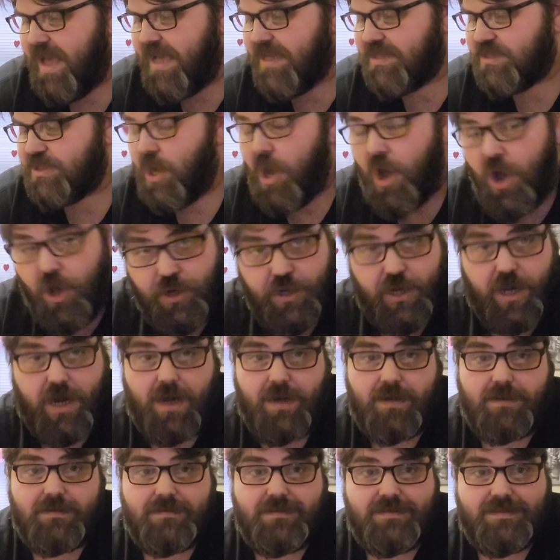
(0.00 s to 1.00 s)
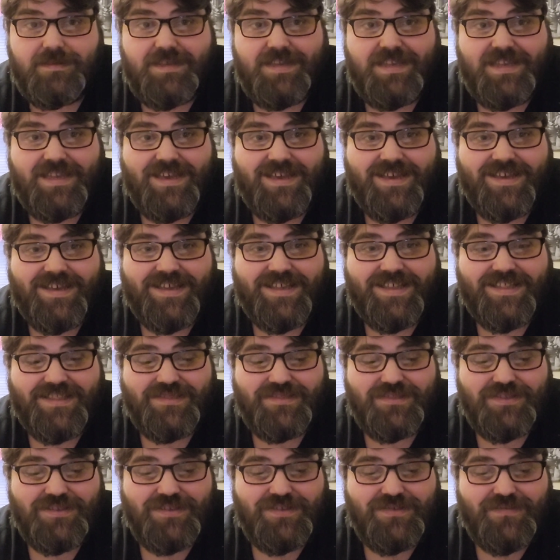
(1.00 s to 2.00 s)
To honour
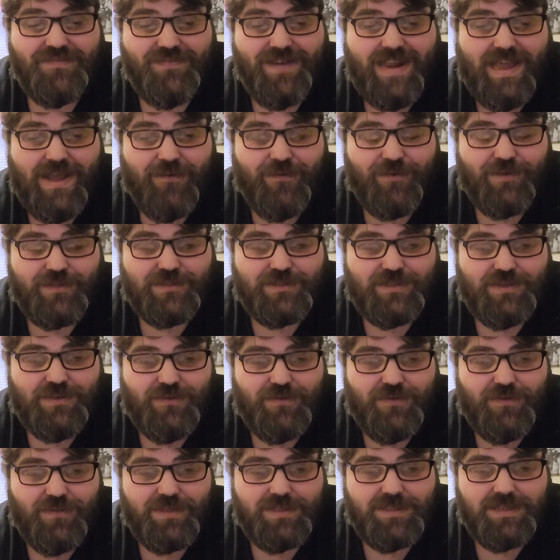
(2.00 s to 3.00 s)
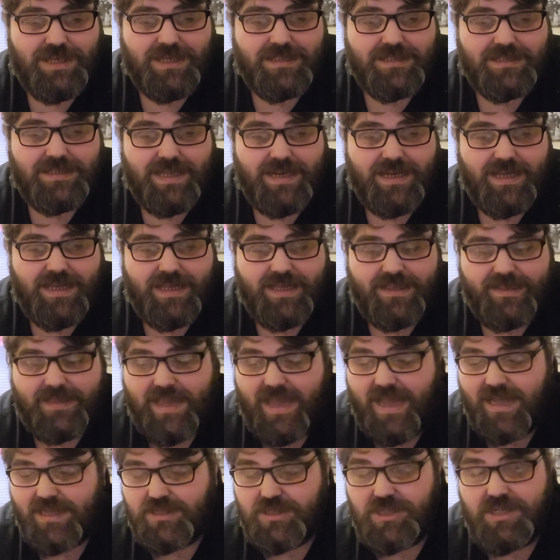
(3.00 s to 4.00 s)
the flowers that were on the Titanic, they
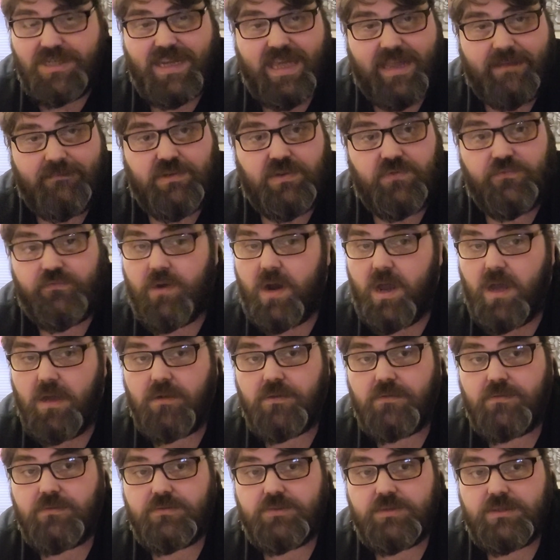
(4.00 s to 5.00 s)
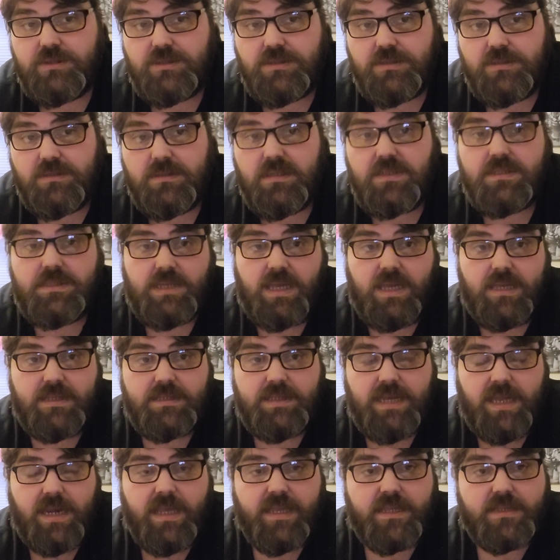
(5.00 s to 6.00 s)
actually named a rose the
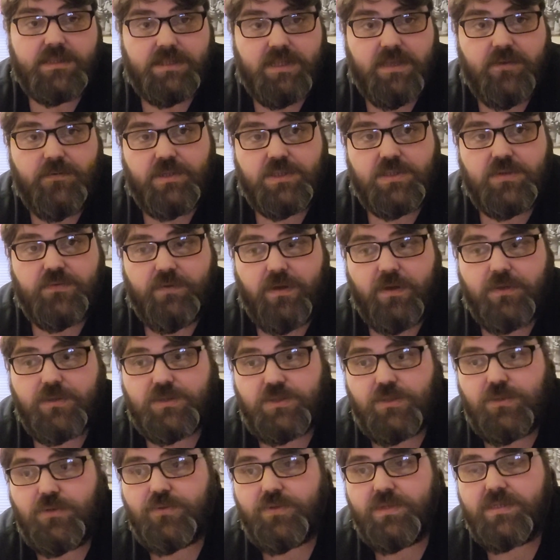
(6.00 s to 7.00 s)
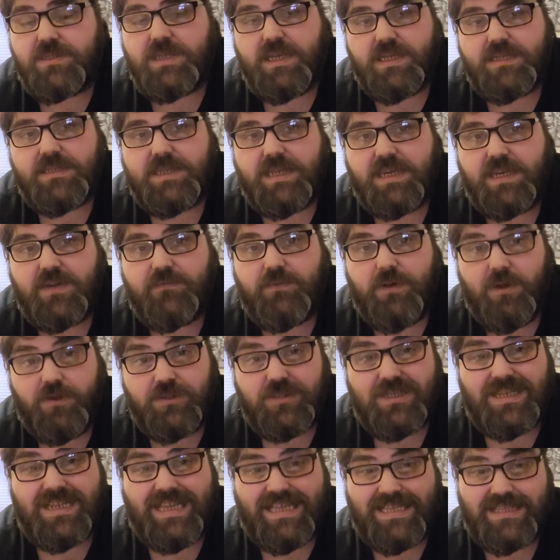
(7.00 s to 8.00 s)
Titanic. So there is a rose called the Titanic
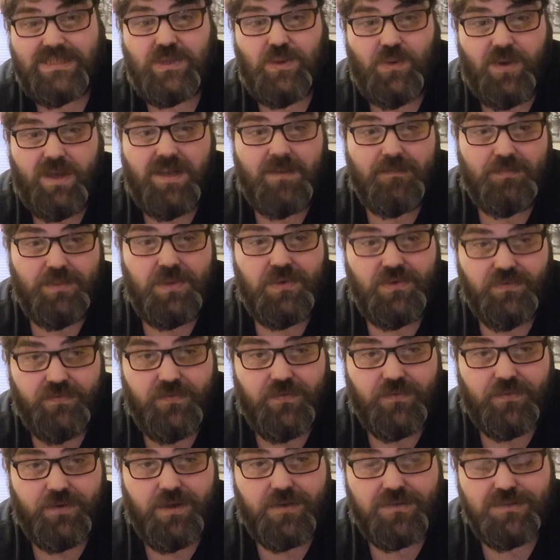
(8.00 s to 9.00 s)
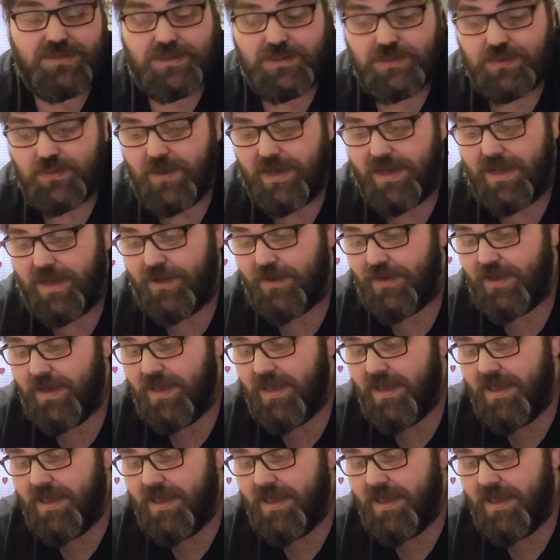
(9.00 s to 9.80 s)
rose, and it is quite a beautiful rose as well.